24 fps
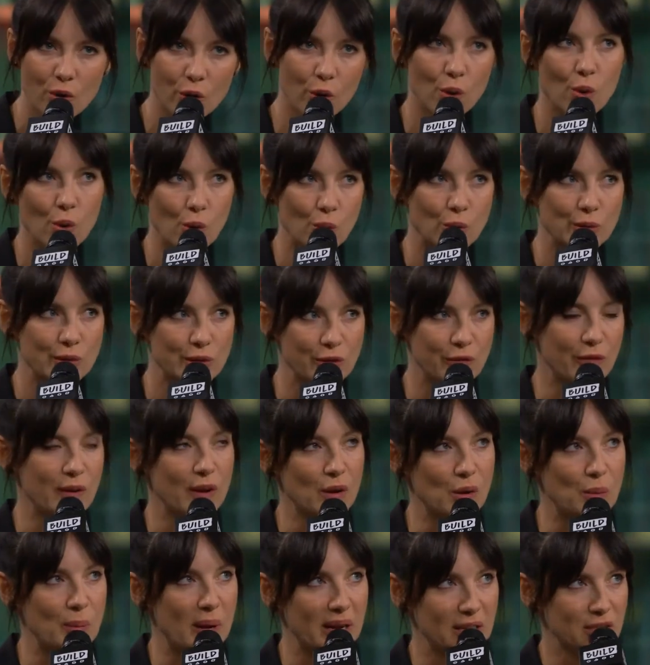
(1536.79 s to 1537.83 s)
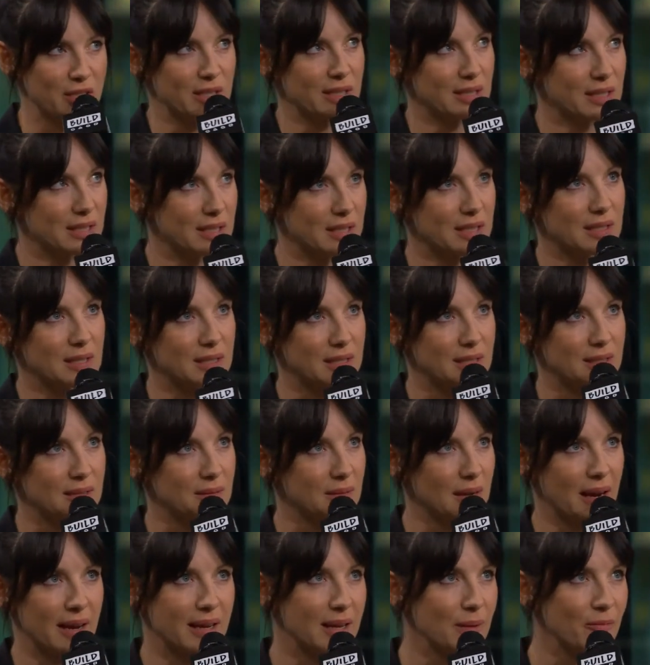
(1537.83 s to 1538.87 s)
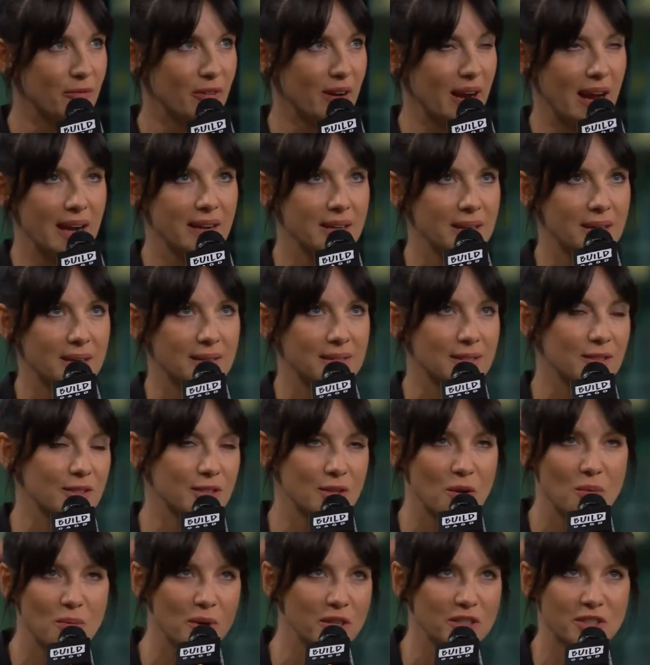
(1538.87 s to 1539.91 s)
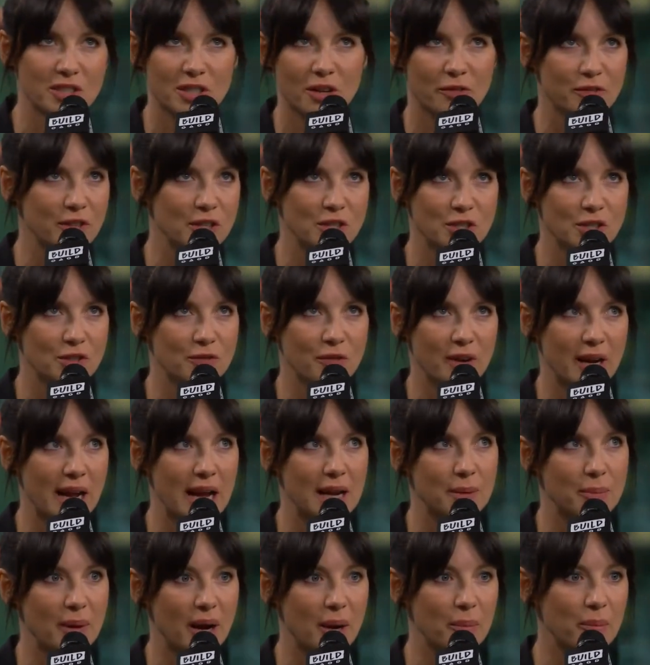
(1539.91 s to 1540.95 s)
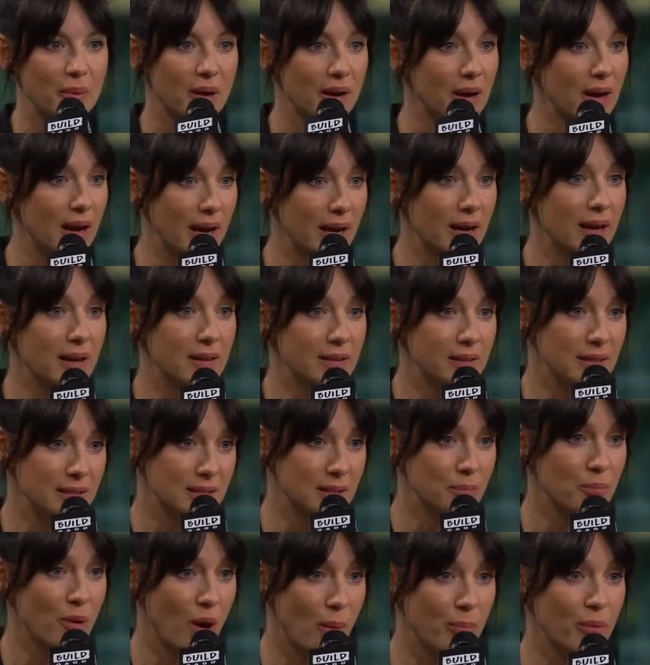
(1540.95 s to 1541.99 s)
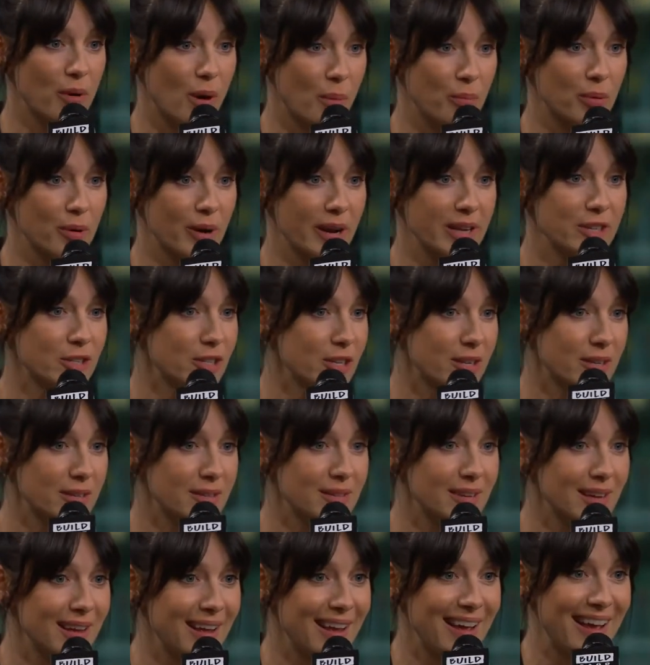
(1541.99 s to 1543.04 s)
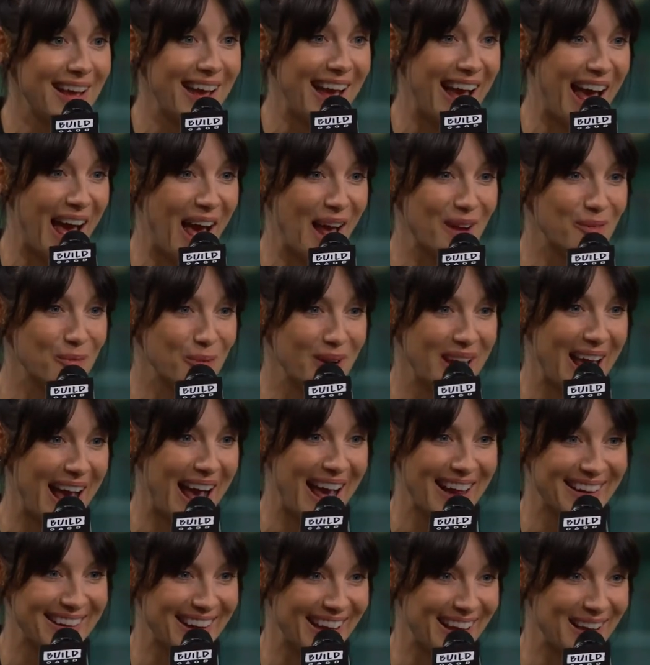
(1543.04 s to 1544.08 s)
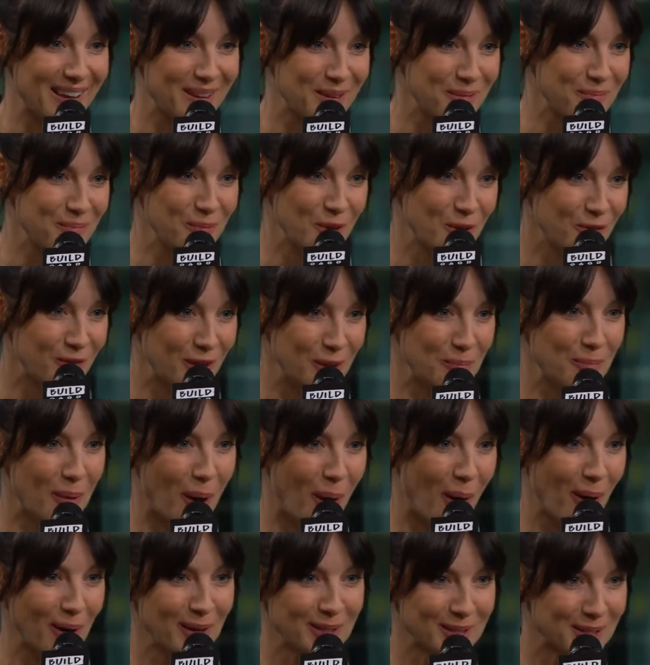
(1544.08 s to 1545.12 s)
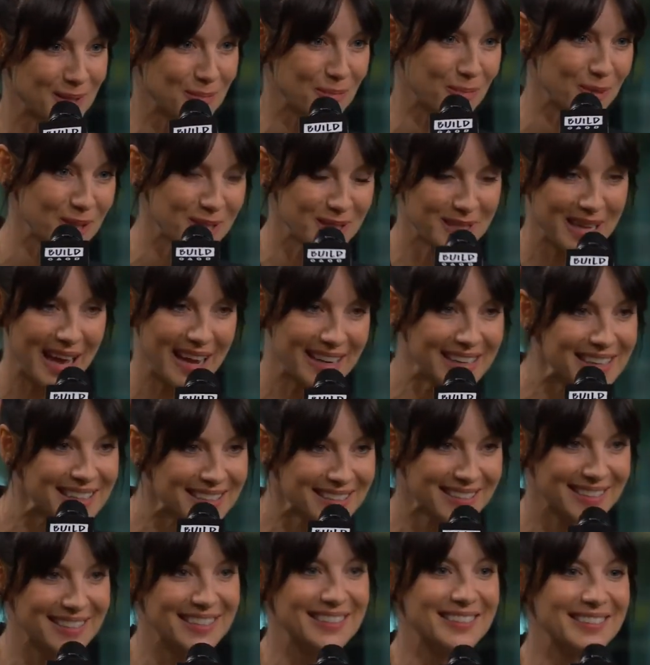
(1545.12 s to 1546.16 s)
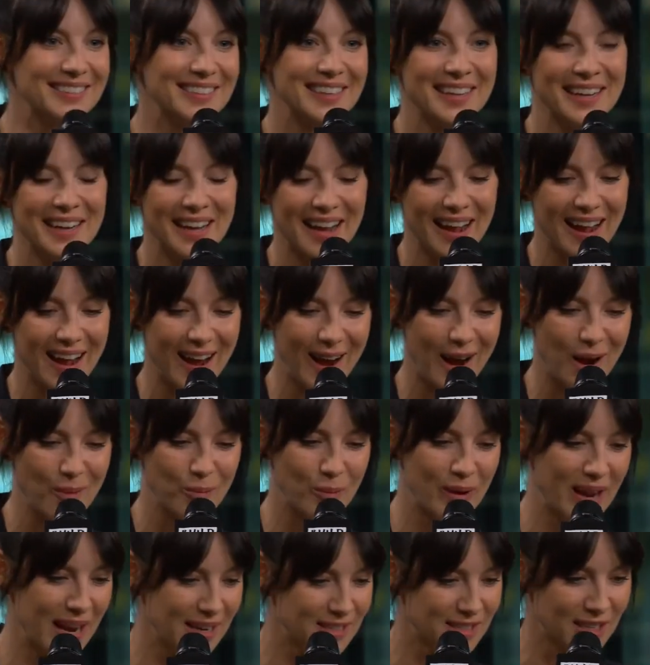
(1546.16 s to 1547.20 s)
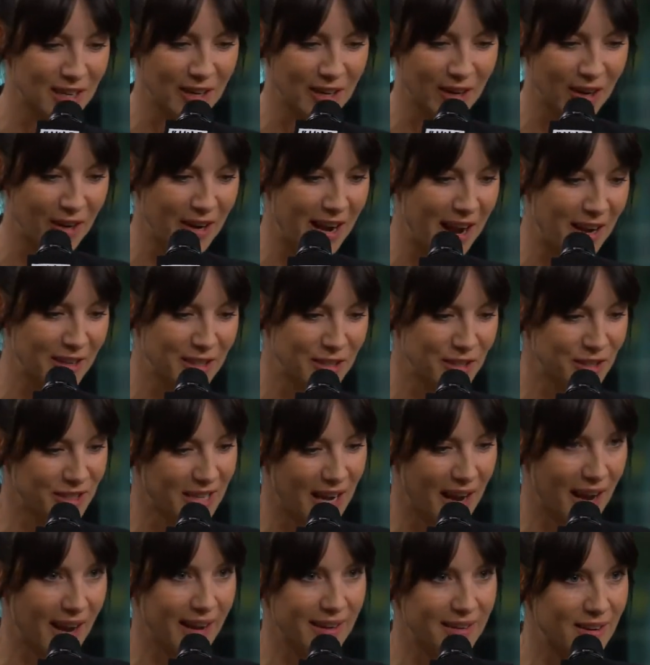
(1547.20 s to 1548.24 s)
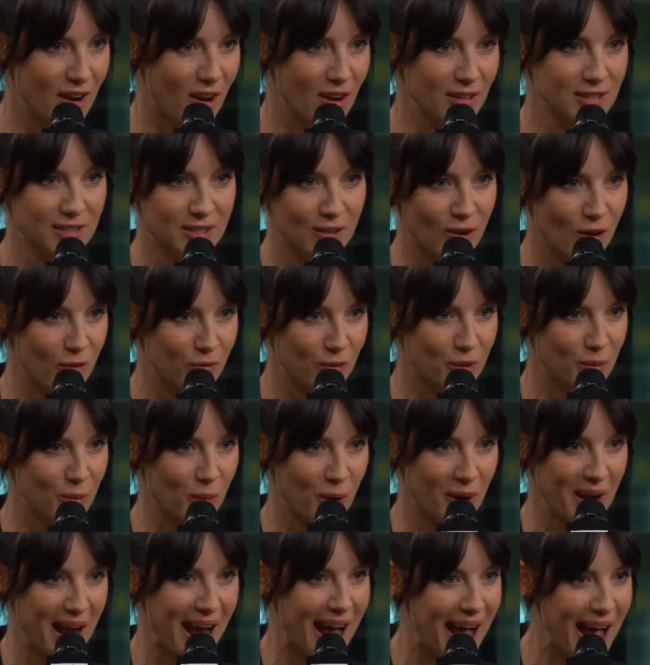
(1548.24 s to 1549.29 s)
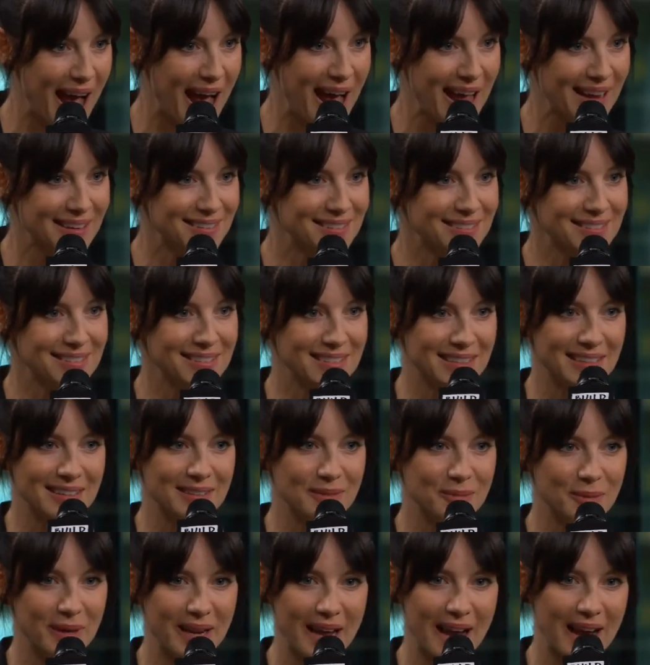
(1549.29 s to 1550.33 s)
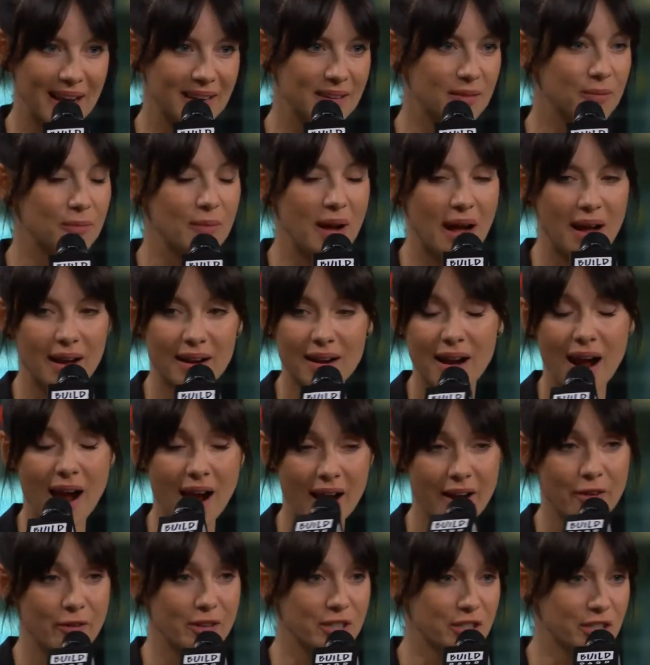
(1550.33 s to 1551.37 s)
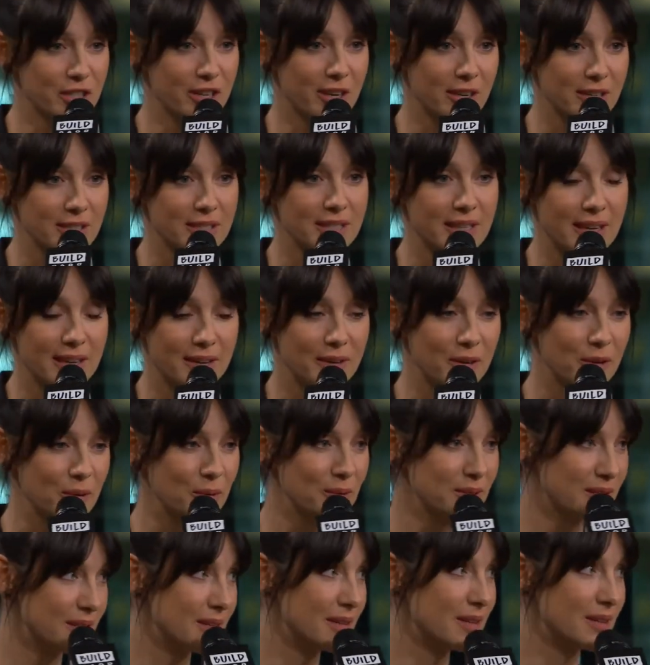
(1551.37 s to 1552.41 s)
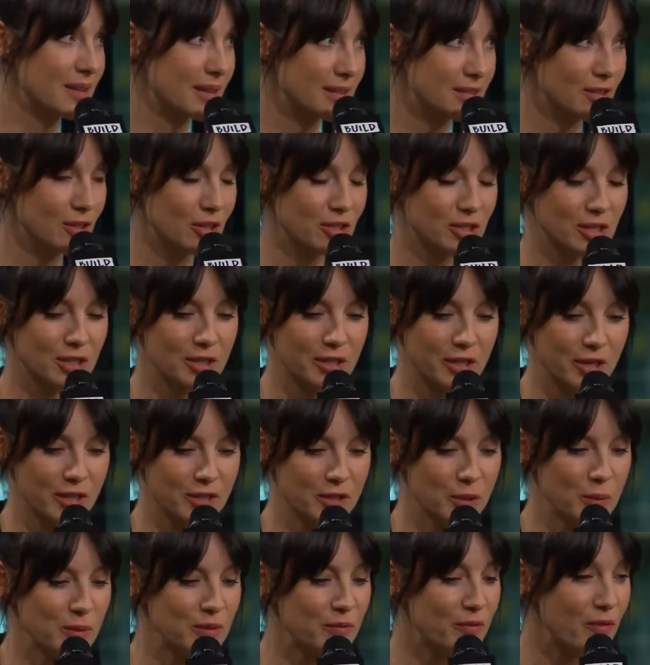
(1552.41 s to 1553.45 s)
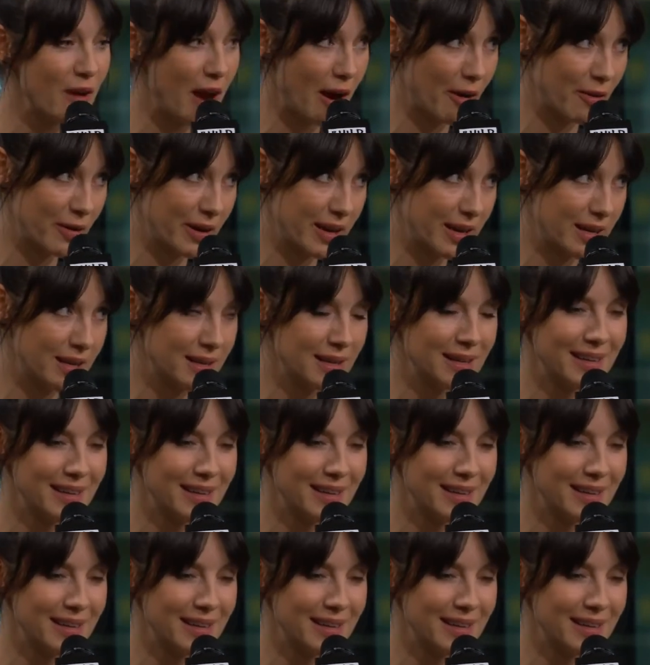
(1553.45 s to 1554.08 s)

cool to film actually this is i keep forgetting there's so much stuff that you just forget about but I, it's a proper operation and we had like moving parts and prosthetics and um, we had to learn how to tie knots off with one hand and we had an irish nurse in who was a, a surgical nurse who was very